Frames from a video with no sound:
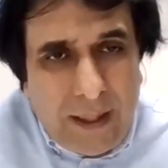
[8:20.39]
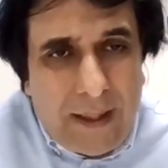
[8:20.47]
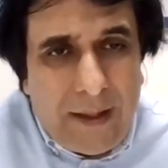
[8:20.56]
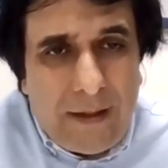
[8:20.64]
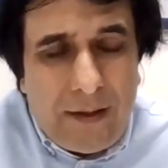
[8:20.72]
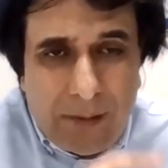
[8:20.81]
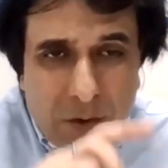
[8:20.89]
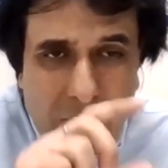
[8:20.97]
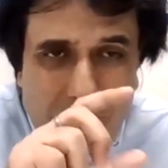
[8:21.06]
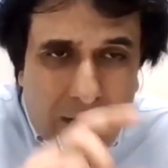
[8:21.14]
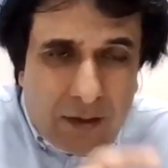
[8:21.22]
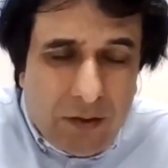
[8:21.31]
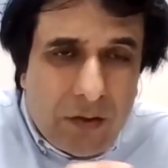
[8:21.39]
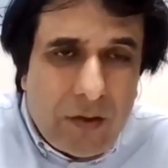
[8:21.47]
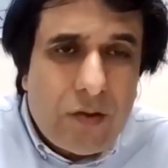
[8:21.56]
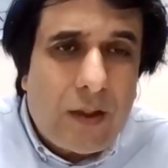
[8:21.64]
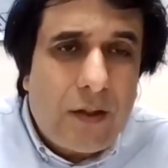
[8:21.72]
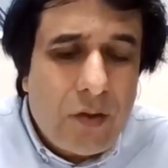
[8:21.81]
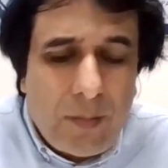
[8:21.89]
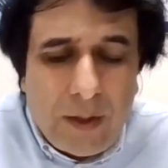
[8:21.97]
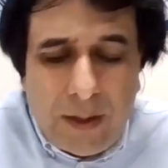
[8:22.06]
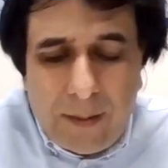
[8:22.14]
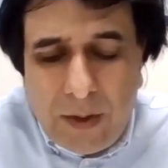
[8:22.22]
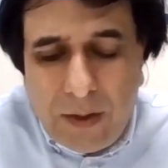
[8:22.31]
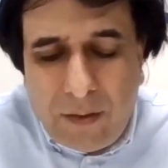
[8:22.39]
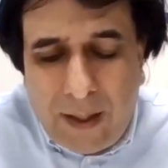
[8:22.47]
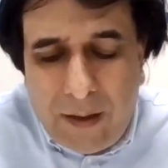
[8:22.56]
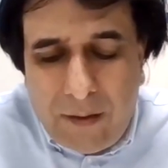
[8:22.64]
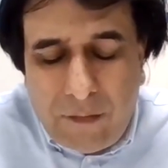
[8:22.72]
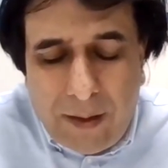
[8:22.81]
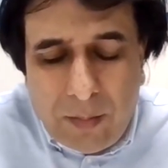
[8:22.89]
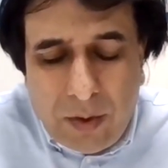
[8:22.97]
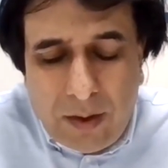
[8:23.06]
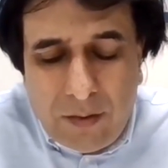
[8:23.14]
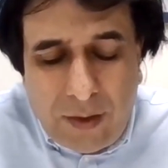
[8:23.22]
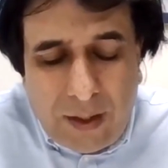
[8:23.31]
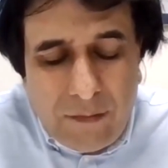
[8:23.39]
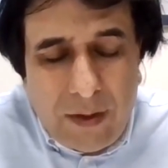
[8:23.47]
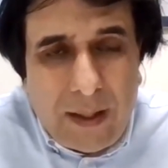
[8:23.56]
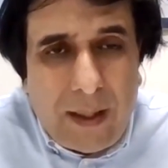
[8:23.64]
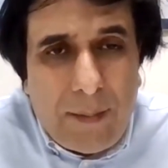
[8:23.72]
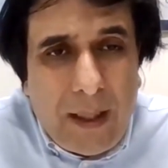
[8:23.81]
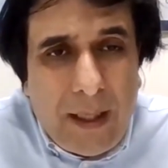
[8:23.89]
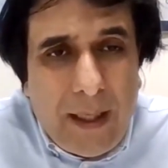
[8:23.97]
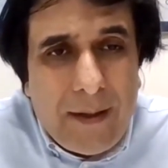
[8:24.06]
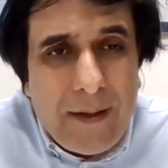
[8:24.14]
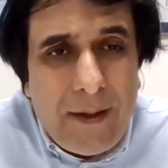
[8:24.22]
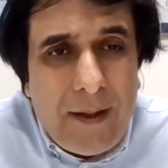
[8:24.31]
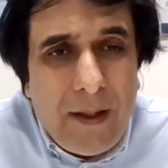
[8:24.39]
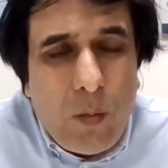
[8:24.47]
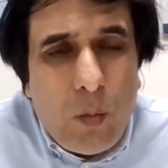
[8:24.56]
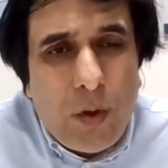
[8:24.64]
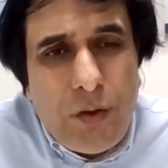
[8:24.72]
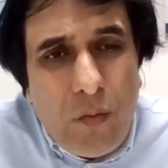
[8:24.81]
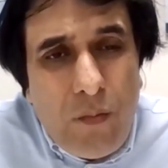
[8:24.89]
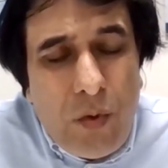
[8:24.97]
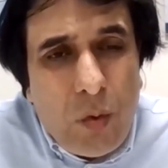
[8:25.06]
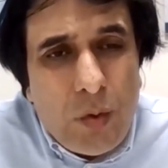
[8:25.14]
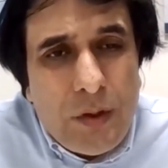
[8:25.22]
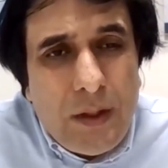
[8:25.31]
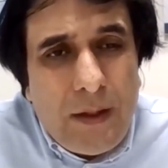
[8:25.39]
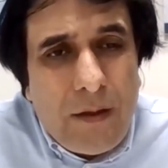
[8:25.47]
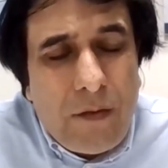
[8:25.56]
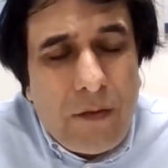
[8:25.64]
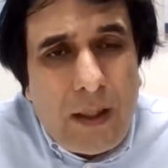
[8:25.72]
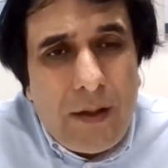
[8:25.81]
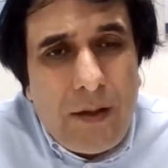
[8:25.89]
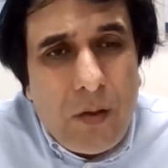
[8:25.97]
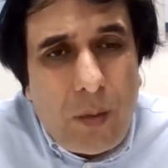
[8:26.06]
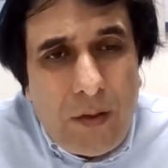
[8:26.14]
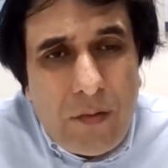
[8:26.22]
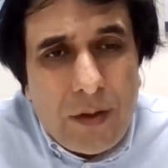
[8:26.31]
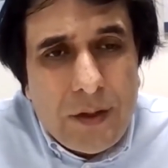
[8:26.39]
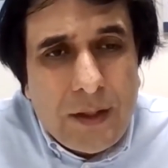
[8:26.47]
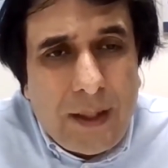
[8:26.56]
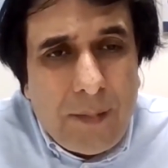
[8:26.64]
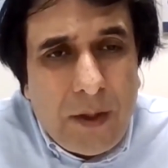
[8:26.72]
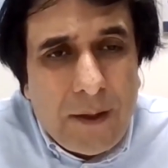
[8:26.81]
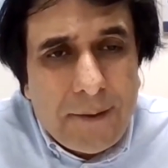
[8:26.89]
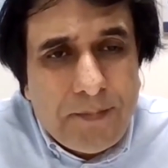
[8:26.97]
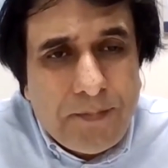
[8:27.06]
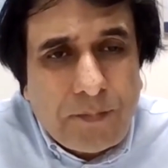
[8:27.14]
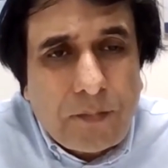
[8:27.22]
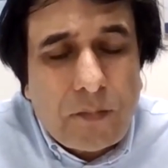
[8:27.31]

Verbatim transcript: And in terms of industry structure becoming viable and relevant, I may add, what's your views that if there are new entrants coming